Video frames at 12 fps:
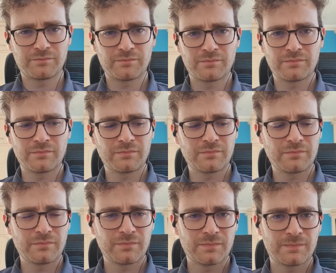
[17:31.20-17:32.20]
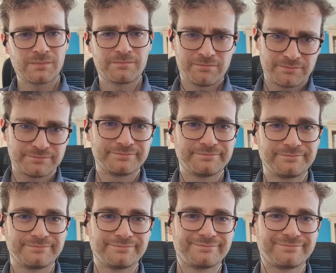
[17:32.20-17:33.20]

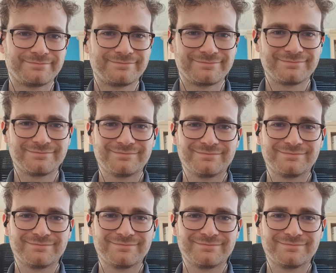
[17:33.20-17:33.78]
This person isn't speaking.